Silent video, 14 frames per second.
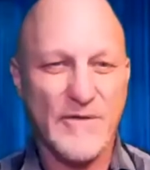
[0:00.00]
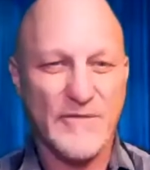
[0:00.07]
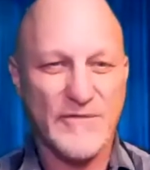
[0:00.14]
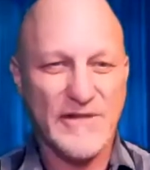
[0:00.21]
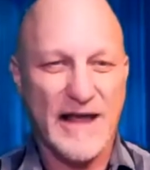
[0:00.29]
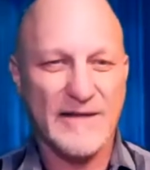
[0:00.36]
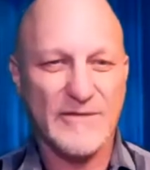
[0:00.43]
the
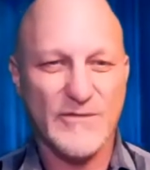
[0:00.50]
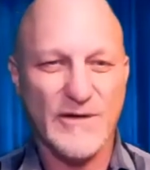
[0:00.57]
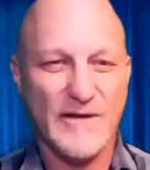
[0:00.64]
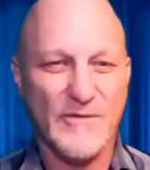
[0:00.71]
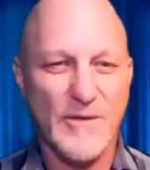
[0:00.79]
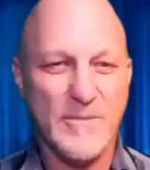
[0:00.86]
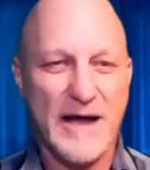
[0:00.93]
philosophy
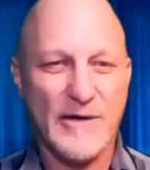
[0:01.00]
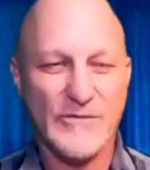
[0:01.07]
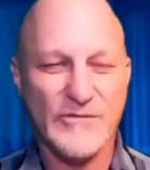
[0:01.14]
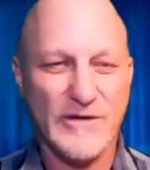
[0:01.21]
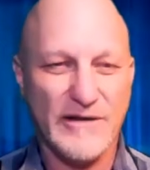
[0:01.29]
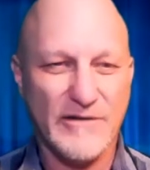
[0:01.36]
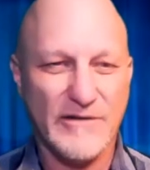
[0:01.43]
of the mouse
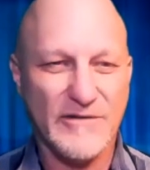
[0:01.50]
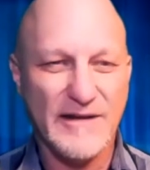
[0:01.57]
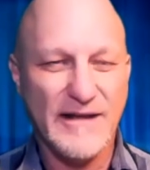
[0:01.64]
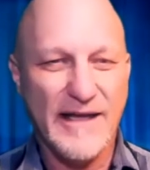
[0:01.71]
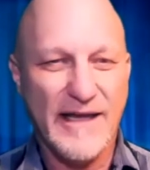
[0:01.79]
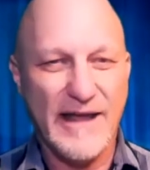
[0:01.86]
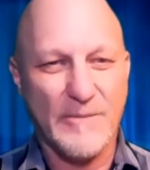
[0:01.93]
is,
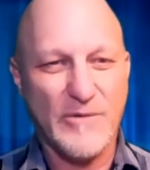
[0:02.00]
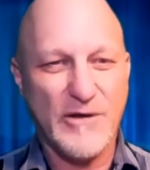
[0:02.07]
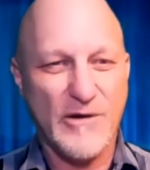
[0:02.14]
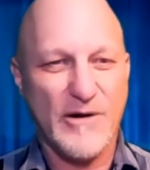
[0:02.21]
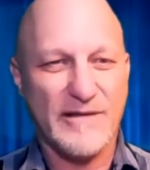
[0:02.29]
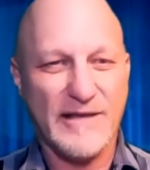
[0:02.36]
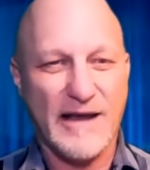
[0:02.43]
and I'm
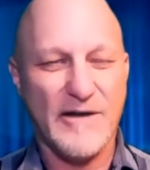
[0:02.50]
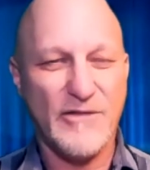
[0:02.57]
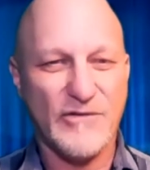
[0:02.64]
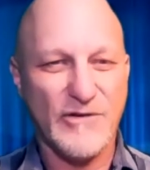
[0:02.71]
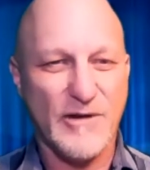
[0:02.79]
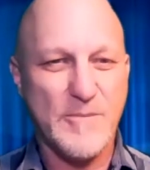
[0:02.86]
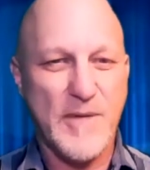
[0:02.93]
curious, how did
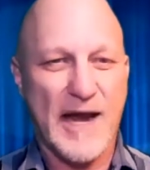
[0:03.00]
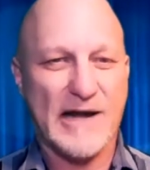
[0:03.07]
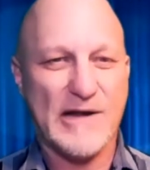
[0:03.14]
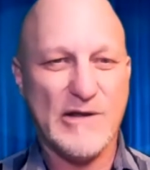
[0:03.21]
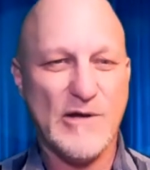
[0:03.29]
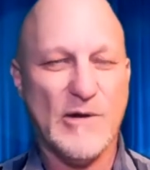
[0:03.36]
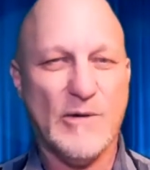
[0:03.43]
this
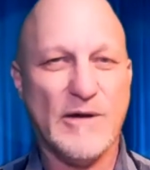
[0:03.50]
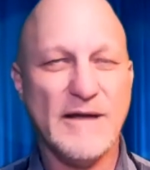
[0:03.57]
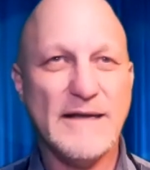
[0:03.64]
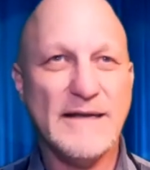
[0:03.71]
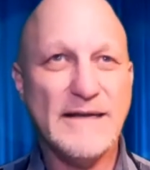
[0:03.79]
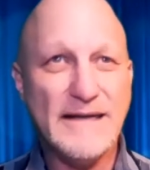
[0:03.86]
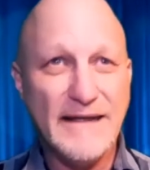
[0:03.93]
impact you?
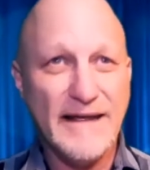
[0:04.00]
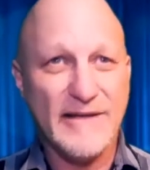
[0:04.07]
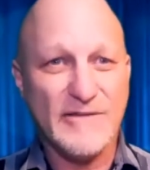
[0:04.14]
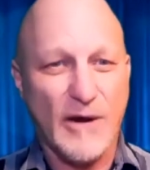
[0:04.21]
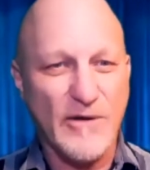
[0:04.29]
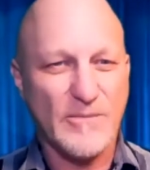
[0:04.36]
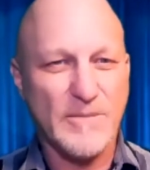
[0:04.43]
It's
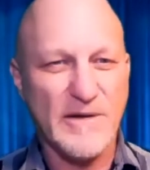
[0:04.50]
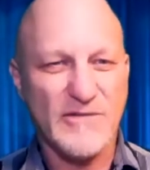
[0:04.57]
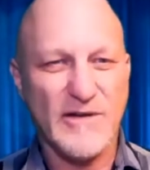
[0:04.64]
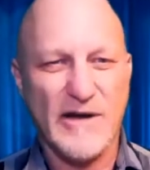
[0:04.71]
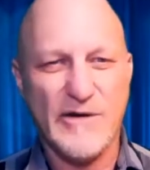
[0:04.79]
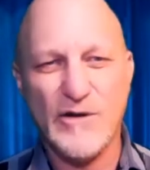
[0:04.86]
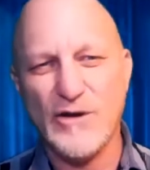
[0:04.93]
always been
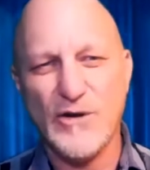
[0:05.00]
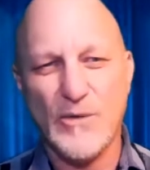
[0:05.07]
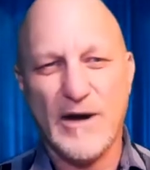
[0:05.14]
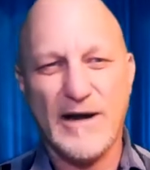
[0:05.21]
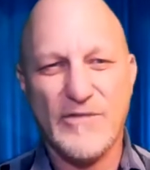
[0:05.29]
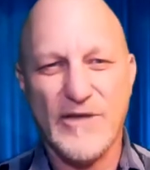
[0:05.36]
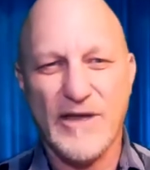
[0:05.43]
said, you can do
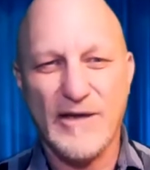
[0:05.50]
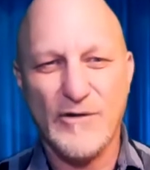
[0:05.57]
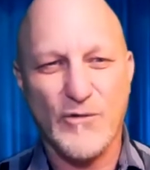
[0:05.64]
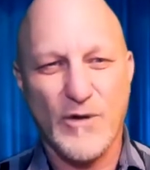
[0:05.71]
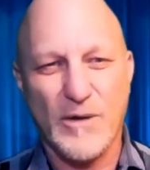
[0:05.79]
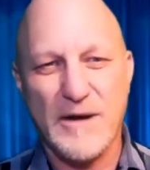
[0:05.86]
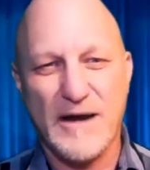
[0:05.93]
anything,
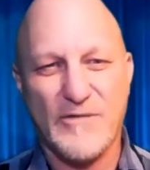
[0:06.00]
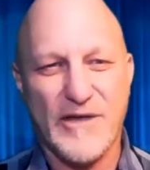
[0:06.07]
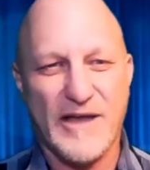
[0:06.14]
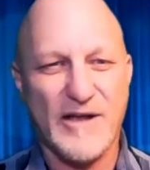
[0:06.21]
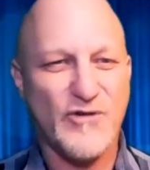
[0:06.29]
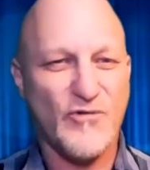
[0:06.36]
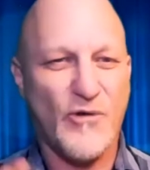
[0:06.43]
dream
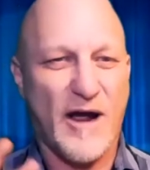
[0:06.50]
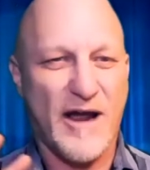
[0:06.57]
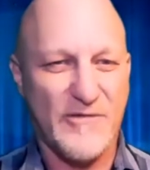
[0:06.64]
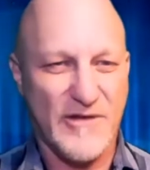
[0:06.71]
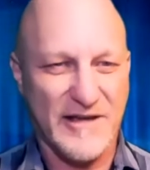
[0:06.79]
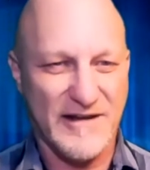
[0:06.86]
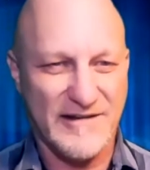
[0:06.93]
anything, try
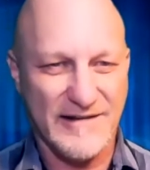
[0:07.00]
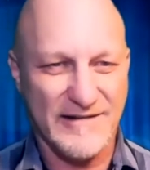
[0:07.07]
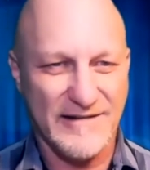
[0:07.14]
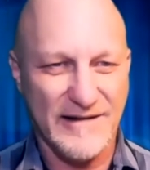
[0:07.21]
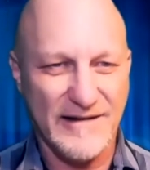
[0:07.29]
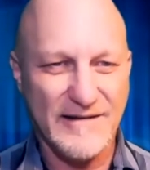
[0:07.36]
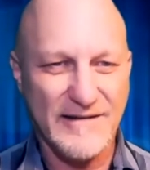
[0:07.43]
anything at Disney.